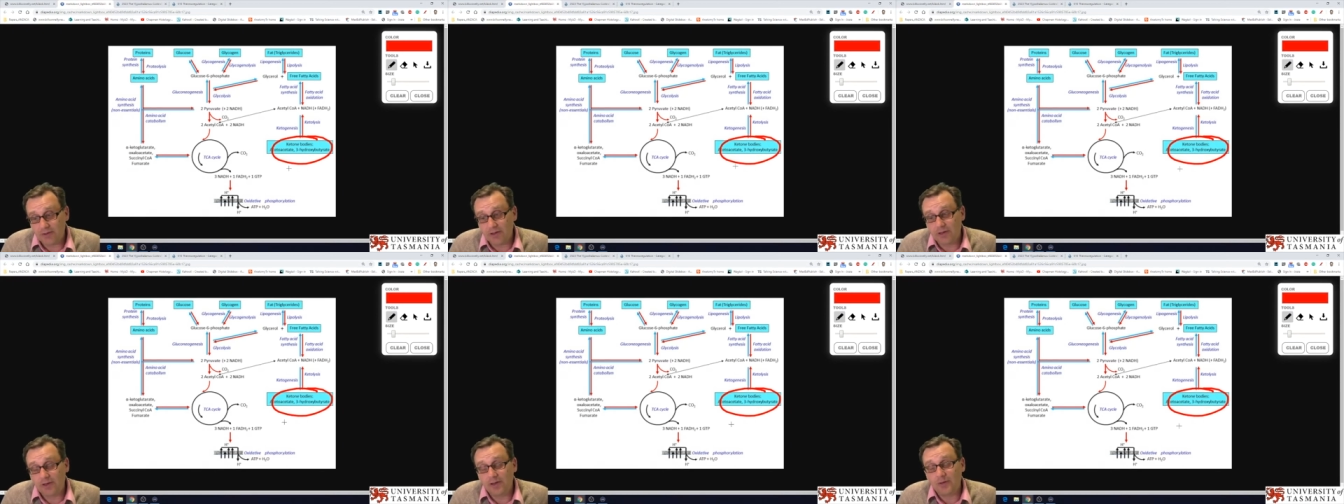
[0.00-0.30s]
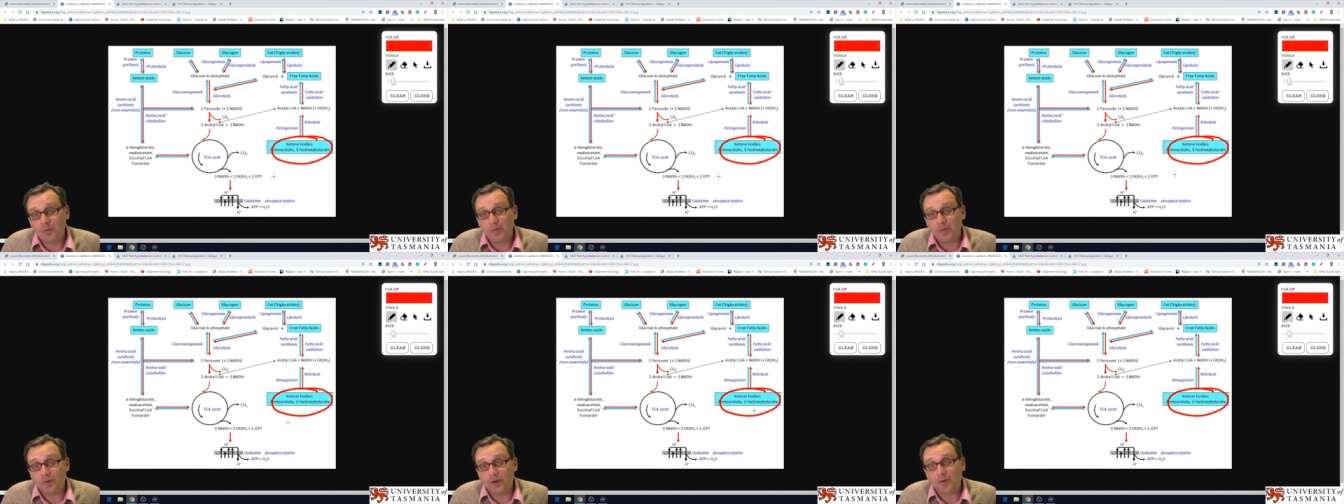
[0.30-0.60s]
and so
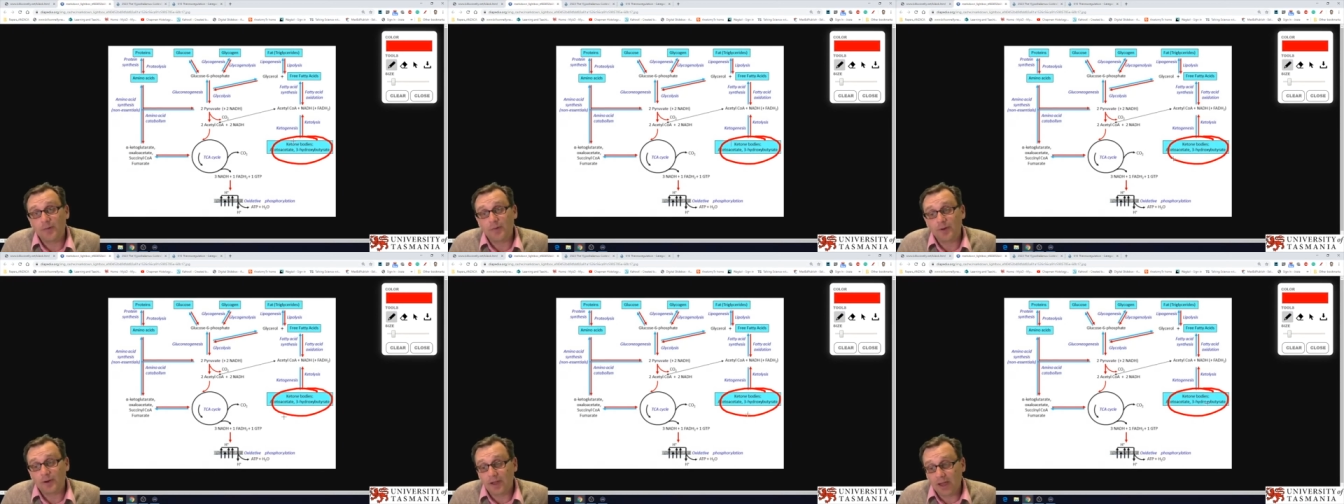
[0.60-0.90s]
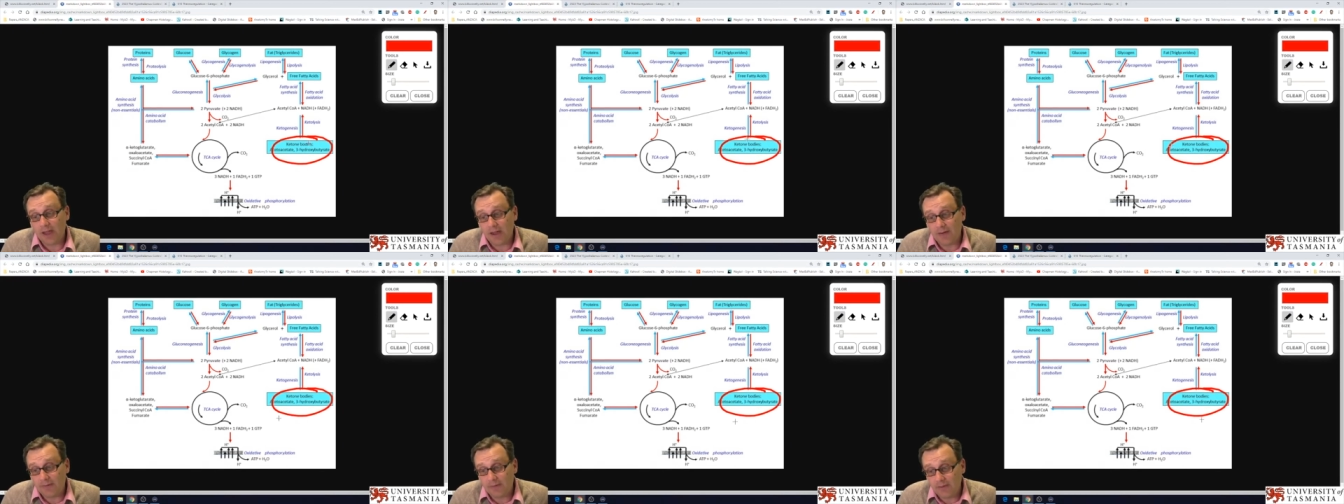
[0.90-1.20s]
you need to be
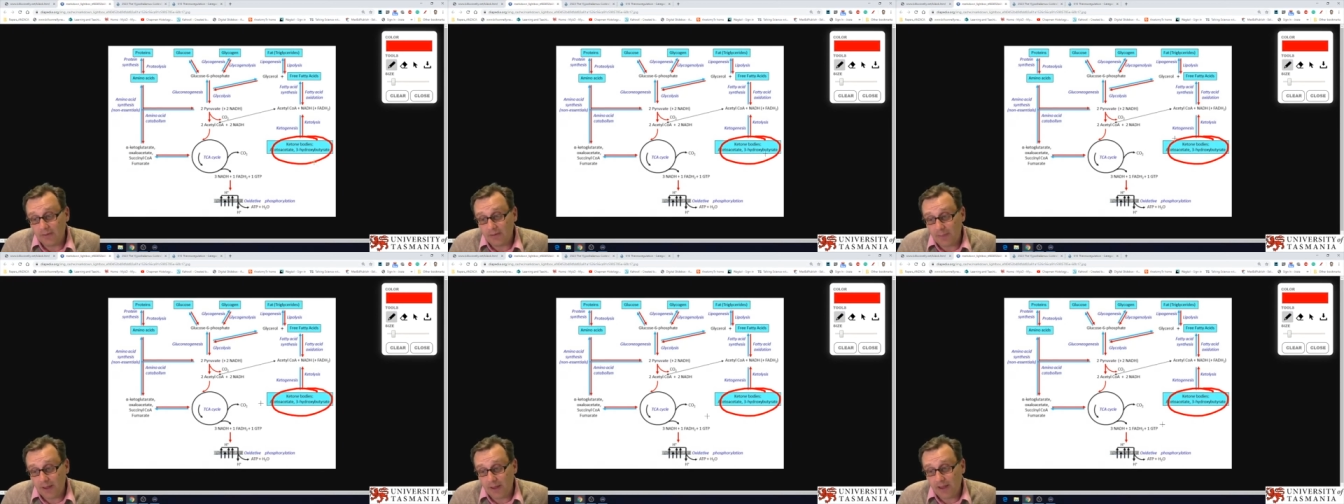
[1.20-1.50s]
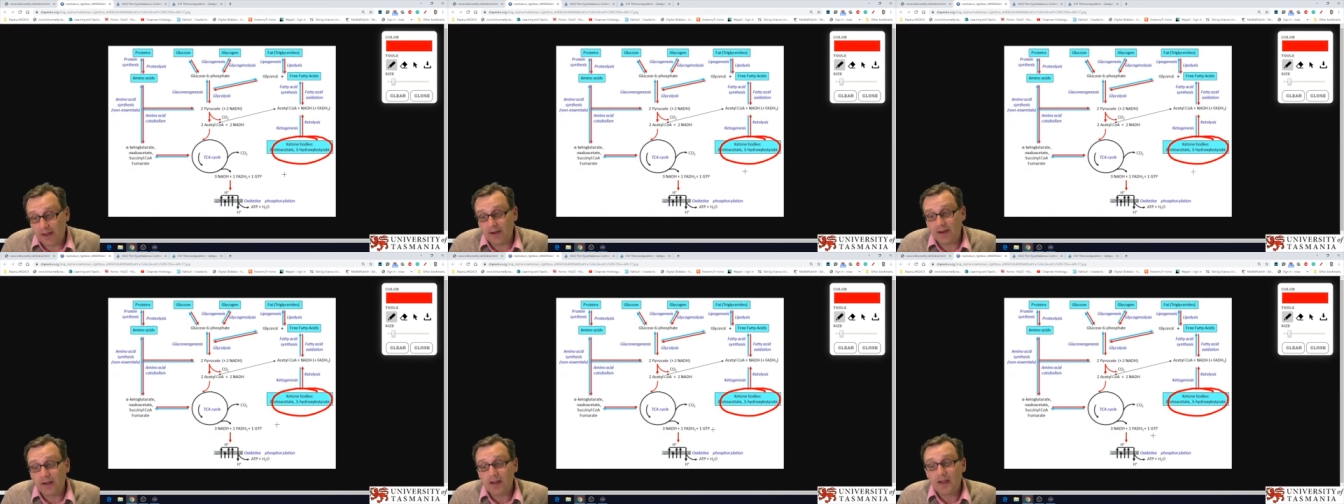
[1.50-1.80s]
very, very
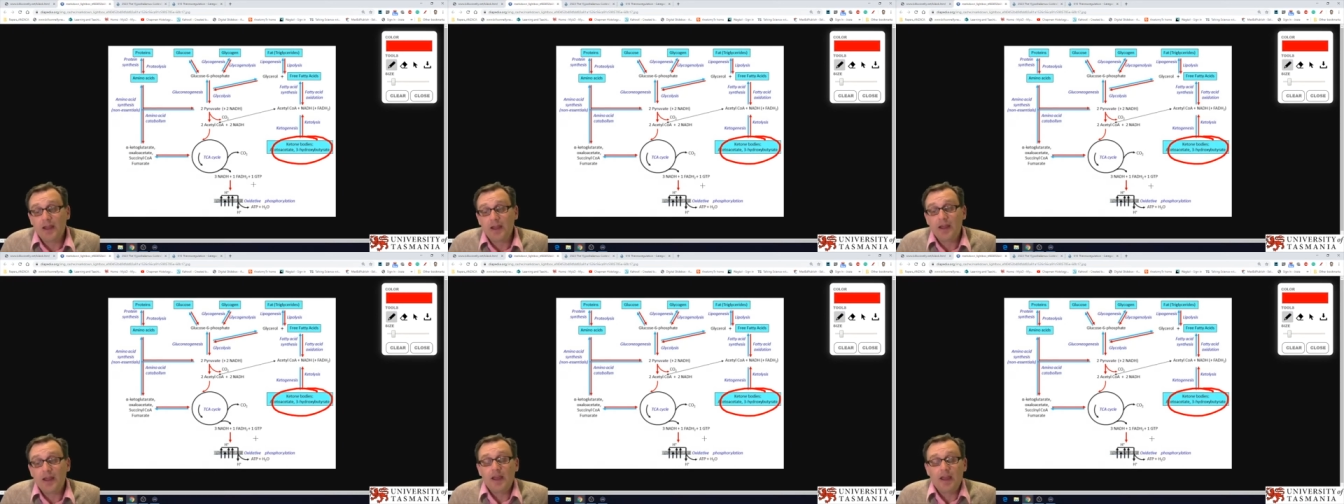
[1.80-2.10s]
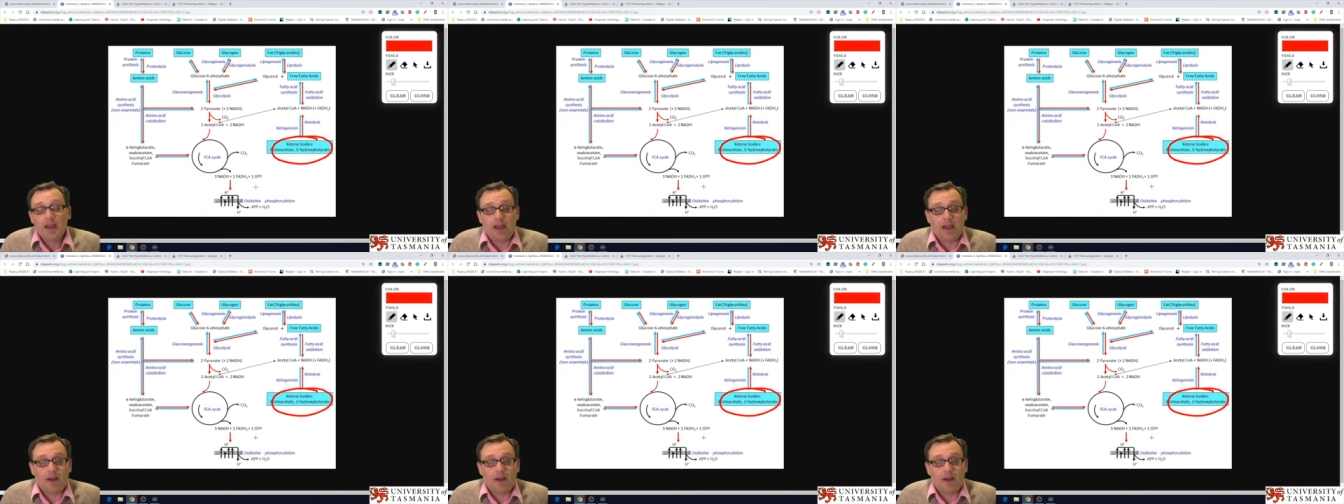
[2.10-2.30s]
careful about